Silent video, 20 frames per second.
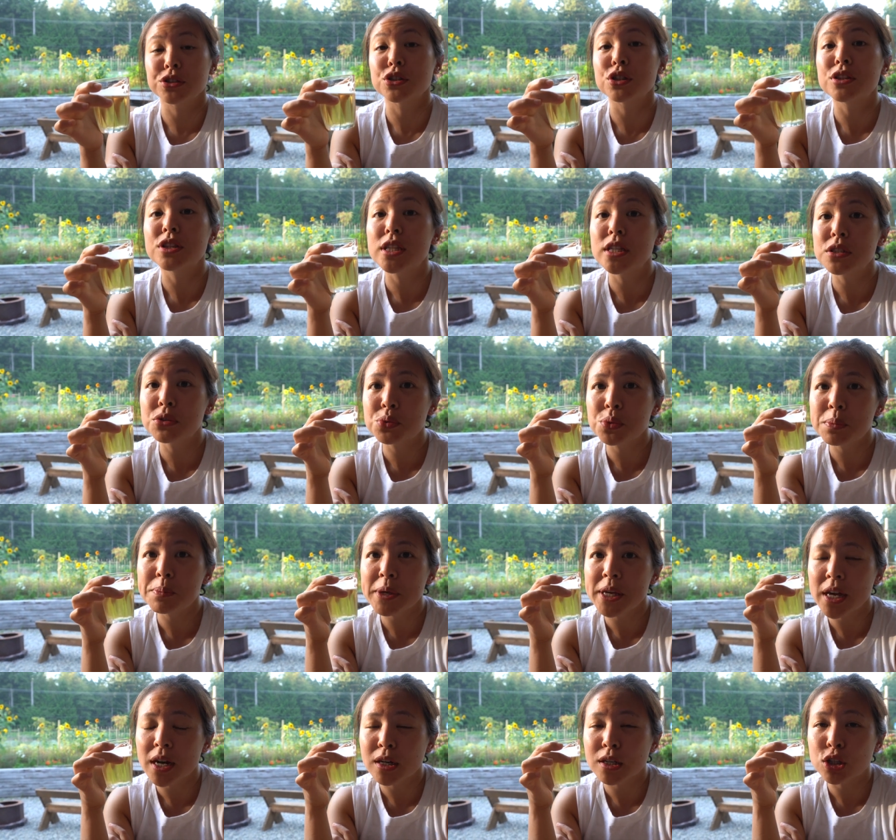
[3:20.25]
So this would
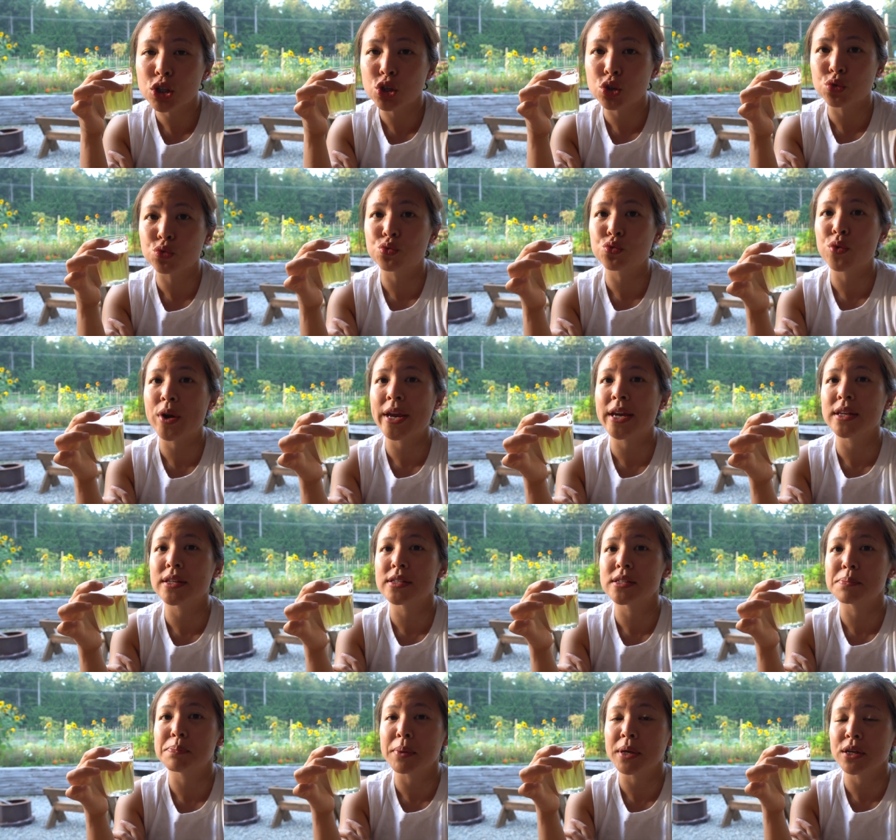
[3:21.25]
be a great
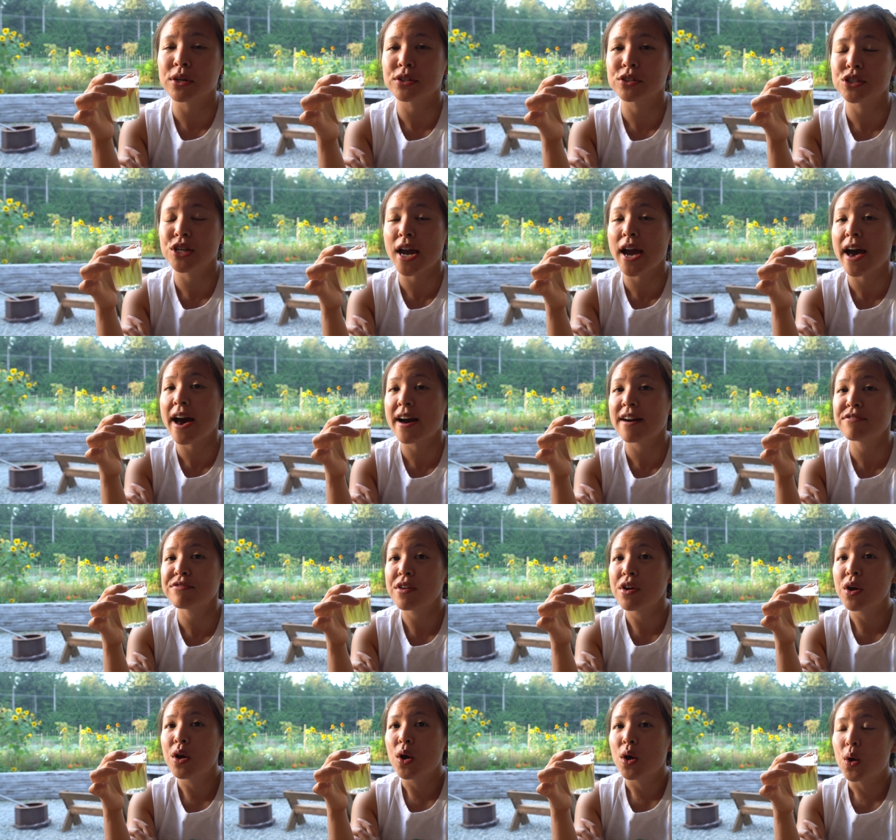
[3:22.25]
beer to have
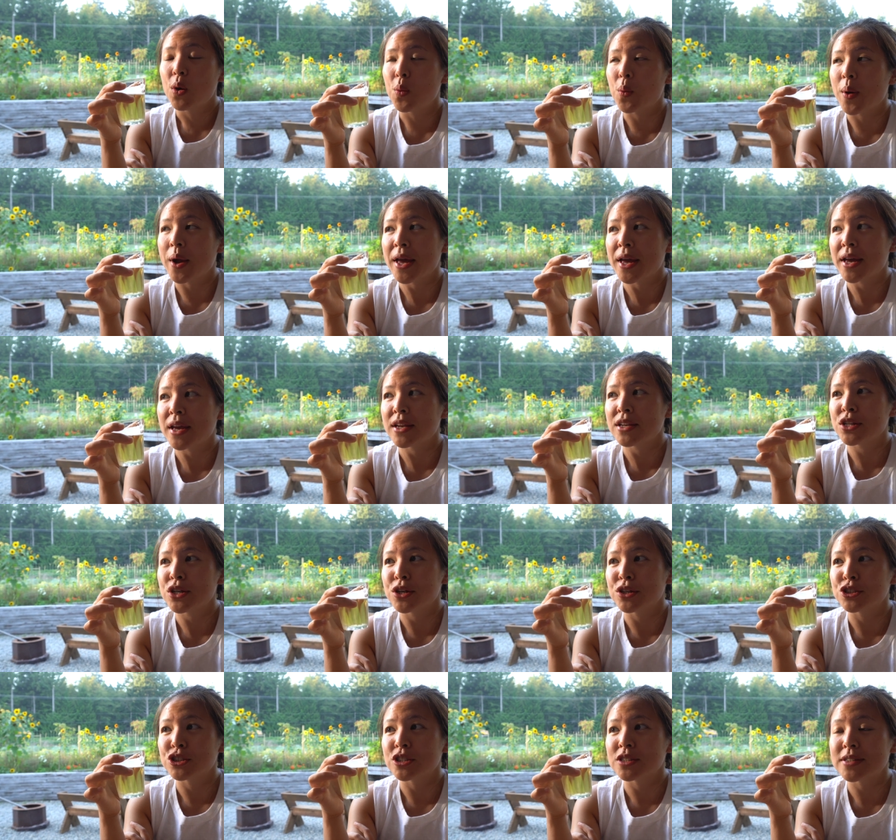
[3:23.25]
when
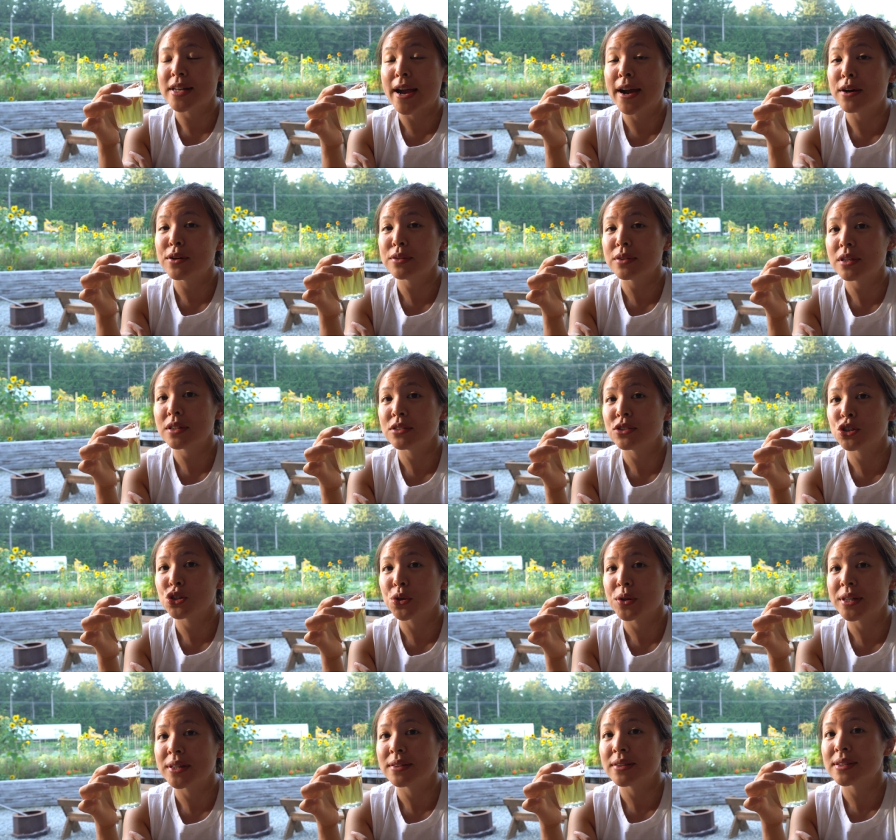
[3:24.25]
you're just out
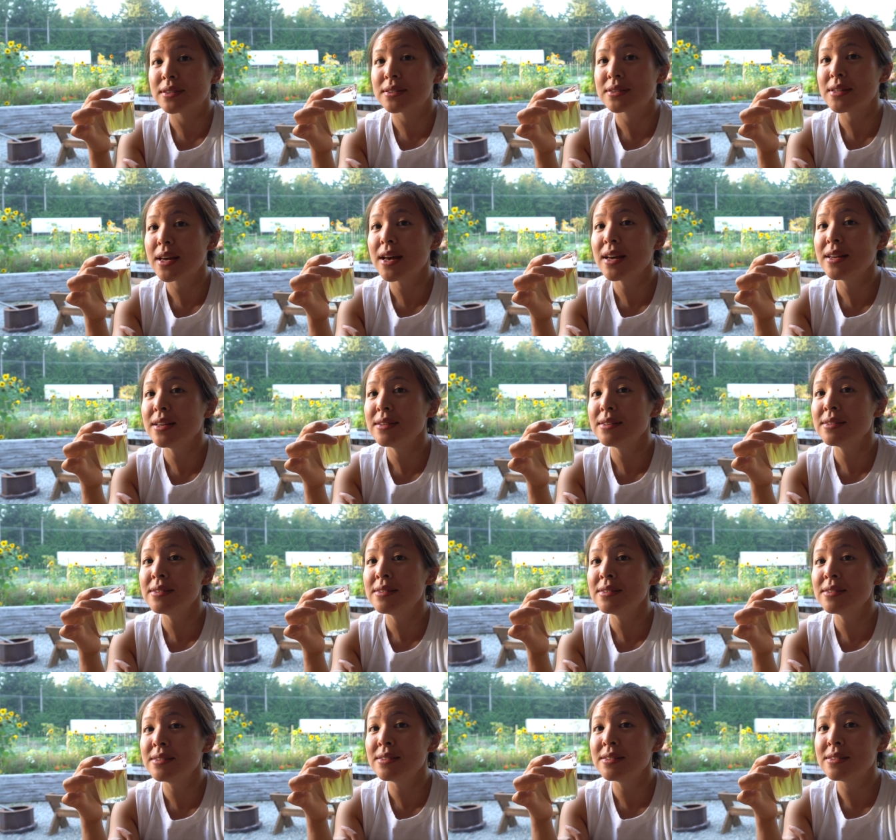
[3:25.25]
enjoying the
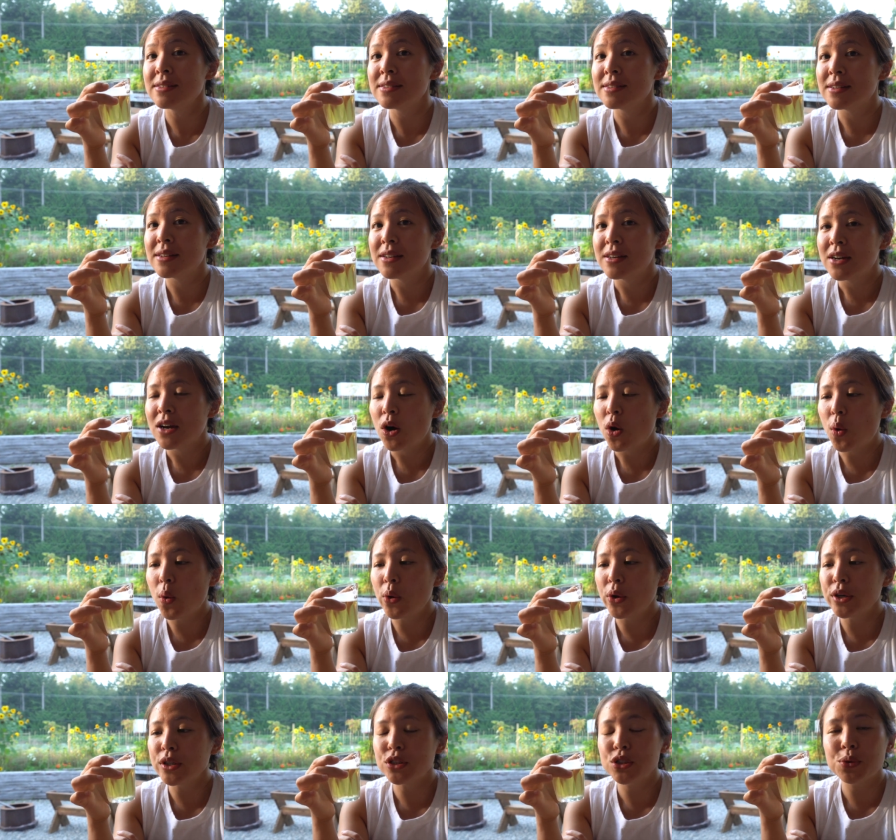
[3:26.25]
sun
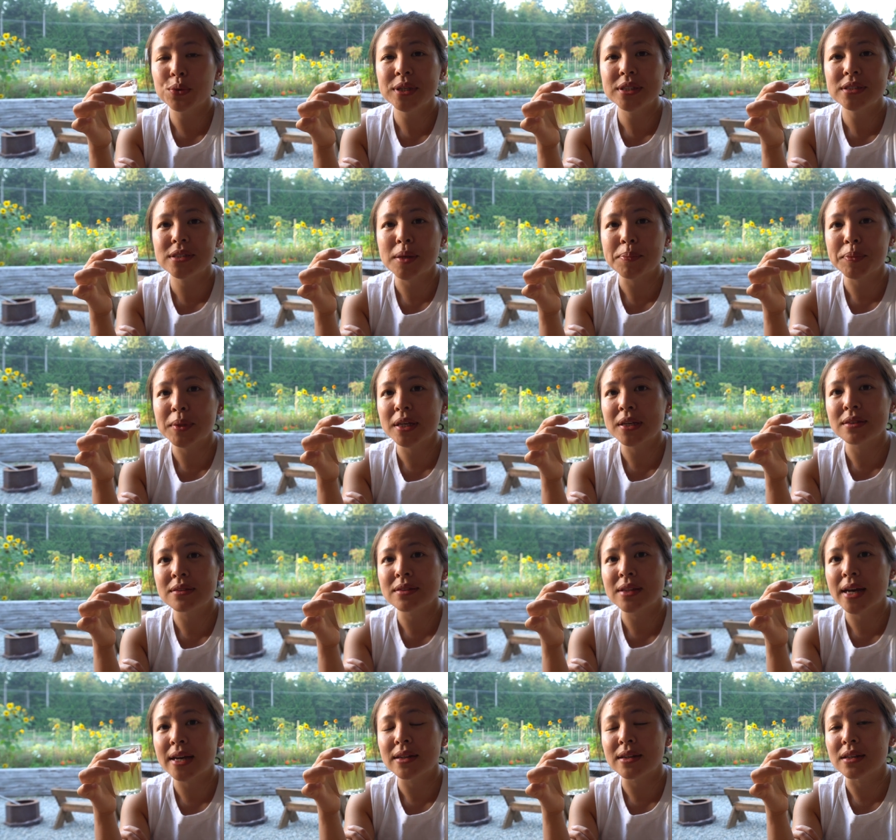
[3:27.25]
or doing something
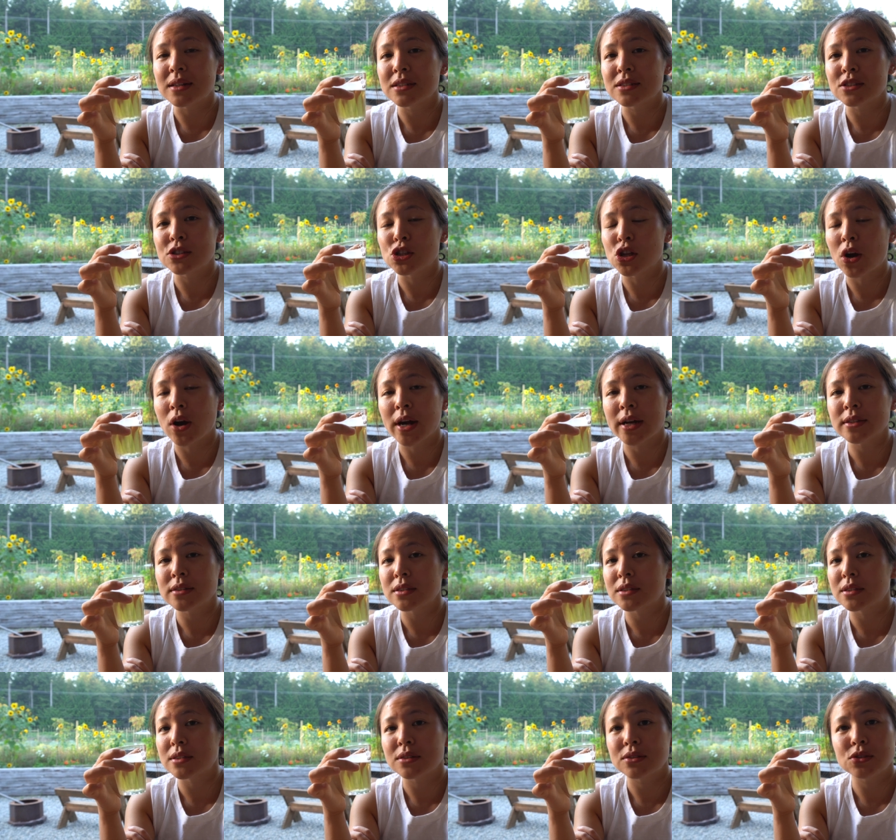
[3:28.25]
that is not
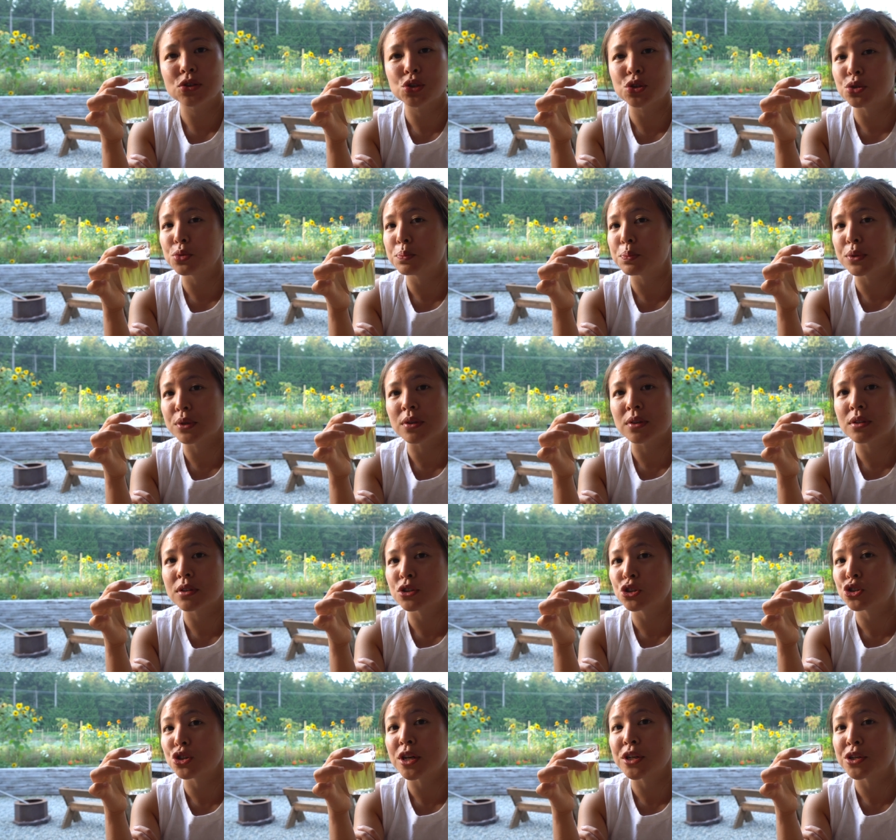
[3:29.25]
super
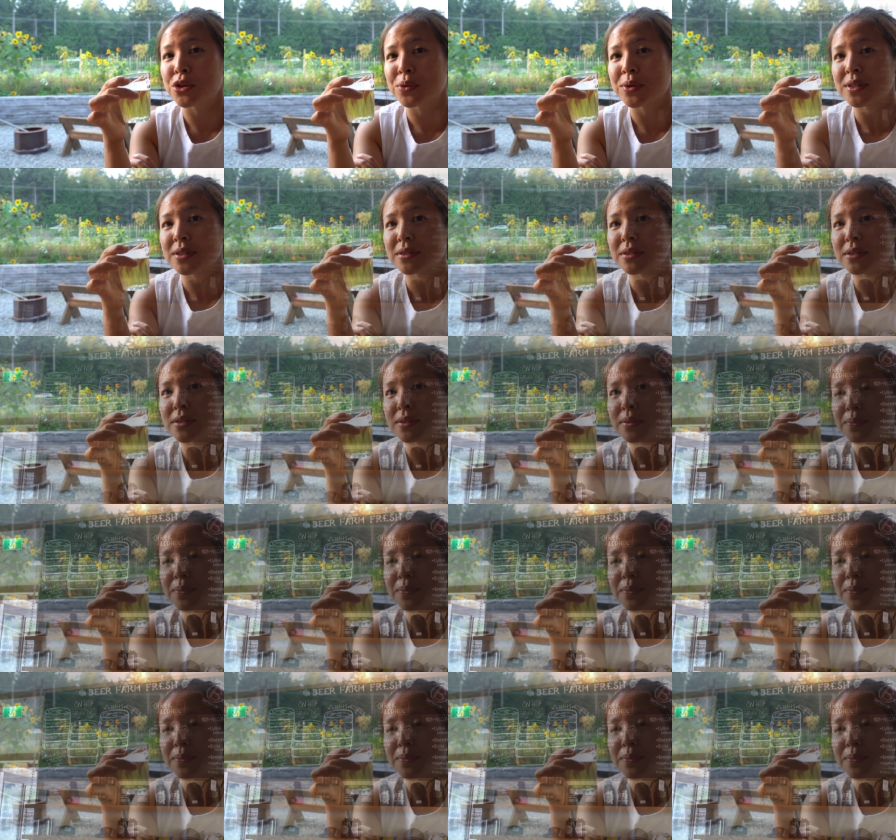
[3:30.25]
strenuous.